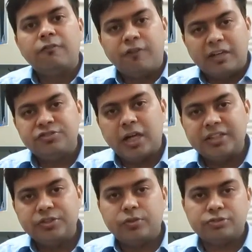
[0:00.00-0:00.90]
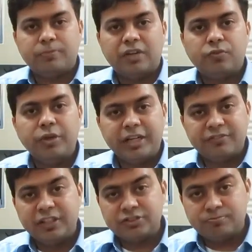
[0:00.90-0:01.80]
fast charging on a smartphone
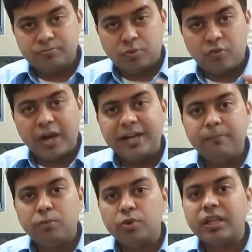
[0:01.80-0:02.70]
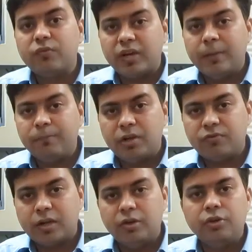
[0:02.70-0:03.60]
if it is providing more than 1 ampere
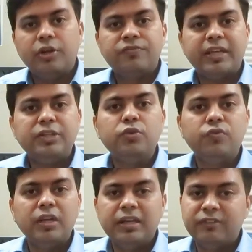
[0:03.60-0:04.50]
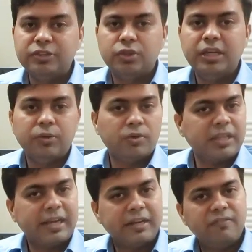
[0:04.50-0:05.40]
of current then you will eventually know
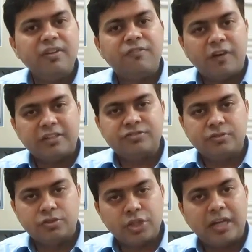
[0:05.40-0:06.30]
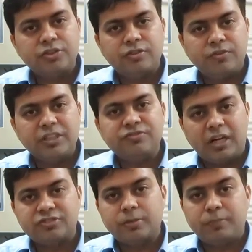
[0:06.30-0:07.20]
that it will fast charge your device
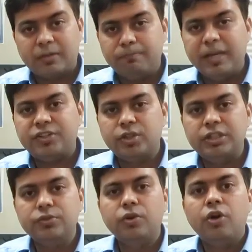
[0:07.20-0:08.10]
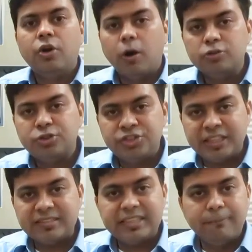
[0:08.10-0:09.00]
faster but make sure you also
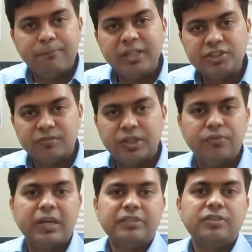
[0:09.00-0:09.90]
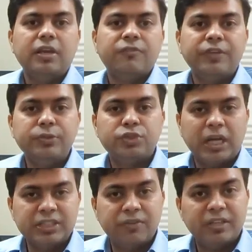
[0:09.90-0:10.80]
check the temperature of the device when you
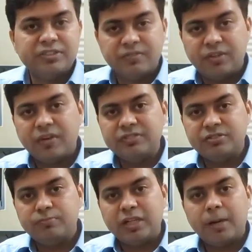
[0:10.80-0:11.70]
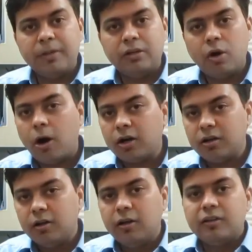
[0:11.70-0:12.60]
charge the device if the device is becoming
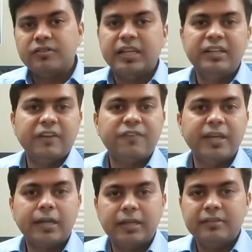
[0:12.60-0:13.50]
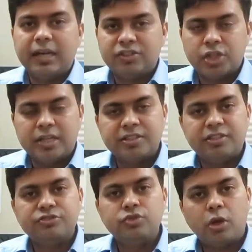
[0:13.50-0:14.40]
hot then definitely that charger
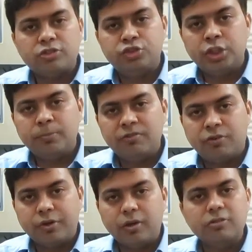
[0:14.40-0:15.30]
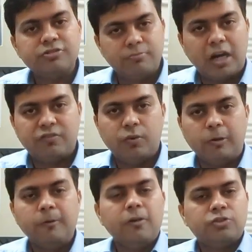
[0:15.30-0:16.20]
is not stable for your
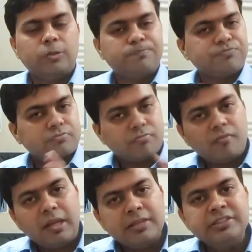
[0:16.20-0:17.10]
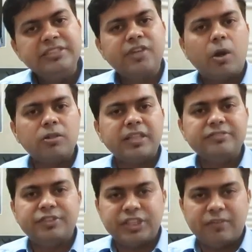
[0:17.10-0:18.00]
smartphone so and these are all the
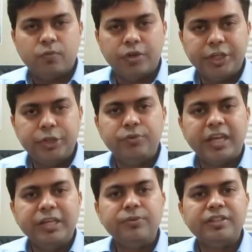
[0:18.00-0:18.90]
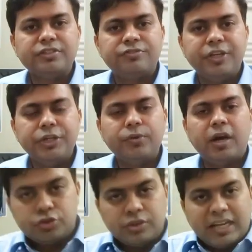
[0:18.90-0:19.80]
things which I wanted to tell you in this video.
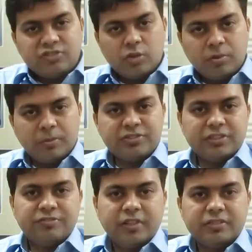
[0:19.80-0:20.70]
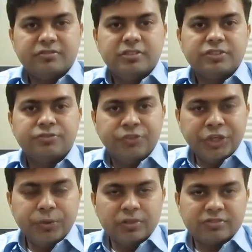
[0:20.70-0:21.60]
So that's all from us as far as this
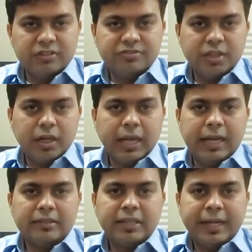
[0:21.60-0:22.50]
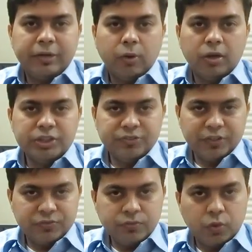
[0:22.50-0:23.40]
video is concerned and the technology
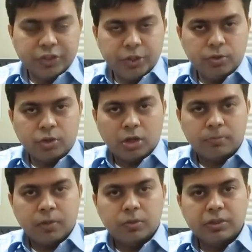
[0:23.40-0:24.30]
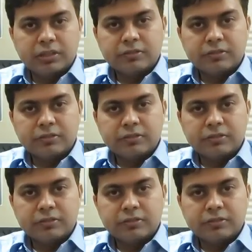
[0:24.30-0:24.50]
which we wanted to talk about